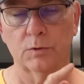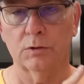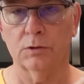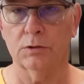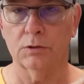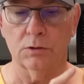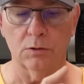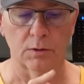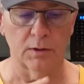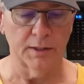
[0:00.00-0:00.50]

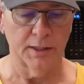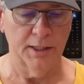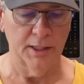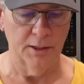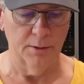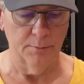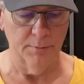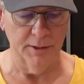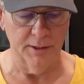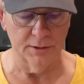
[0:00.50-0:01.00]
So I can't
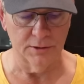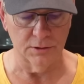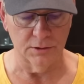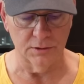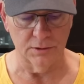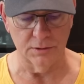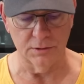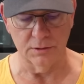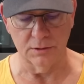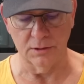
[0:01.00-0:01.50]

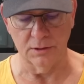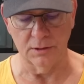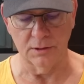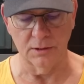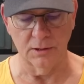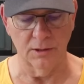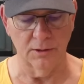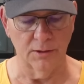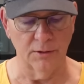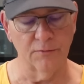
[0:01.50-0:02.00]
imagine,
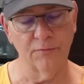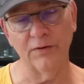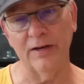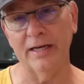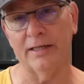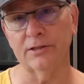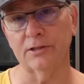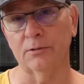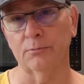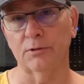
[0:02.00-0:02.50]
and
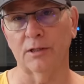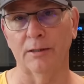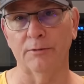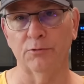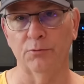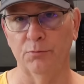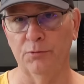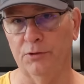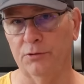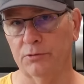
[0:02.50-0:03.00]
fat sometimes
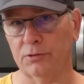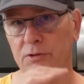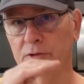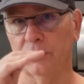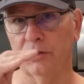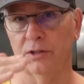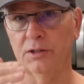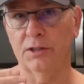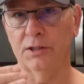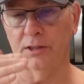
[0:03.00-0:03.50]
mutes
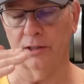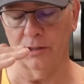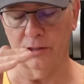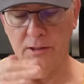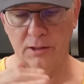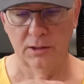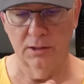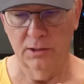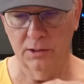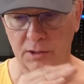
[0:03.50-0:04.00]
the
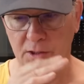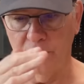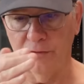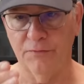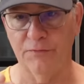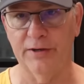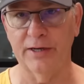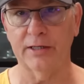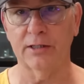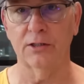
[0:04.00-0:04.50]

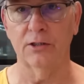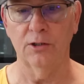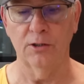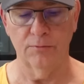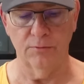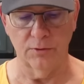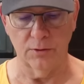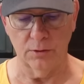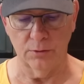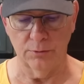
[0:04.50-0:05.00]
effect of
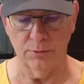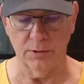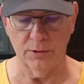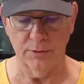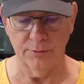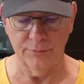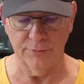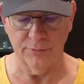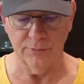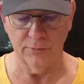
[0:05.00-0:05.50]
the
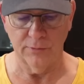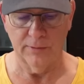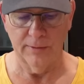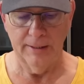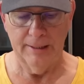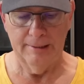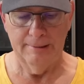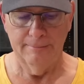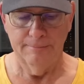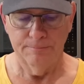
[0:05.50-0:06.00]
glucose.
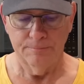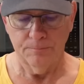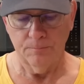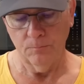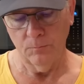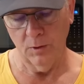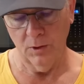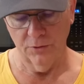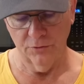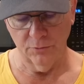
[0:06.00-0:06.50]

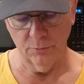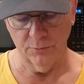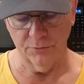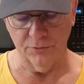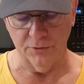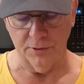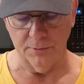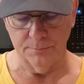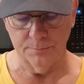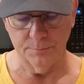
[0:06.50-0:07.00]
So we'll
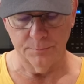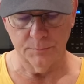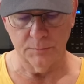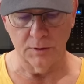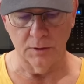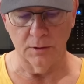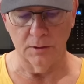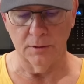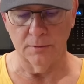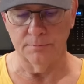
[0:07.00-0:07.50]
see.
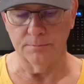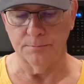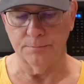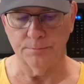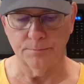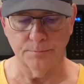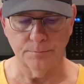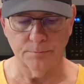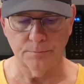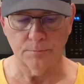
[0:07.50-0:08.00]

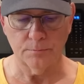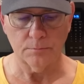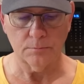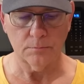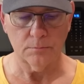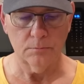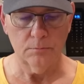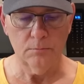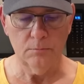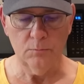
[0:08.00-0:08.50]

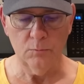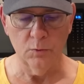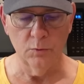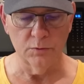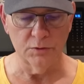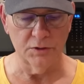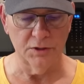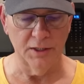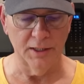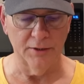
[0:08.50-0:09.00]
We'll
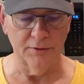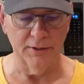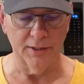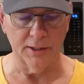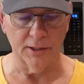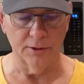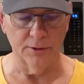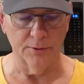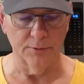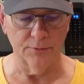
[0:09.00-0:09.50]
see how that
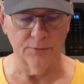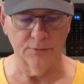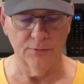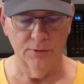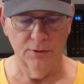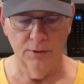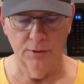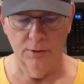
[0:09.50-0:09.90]
goes.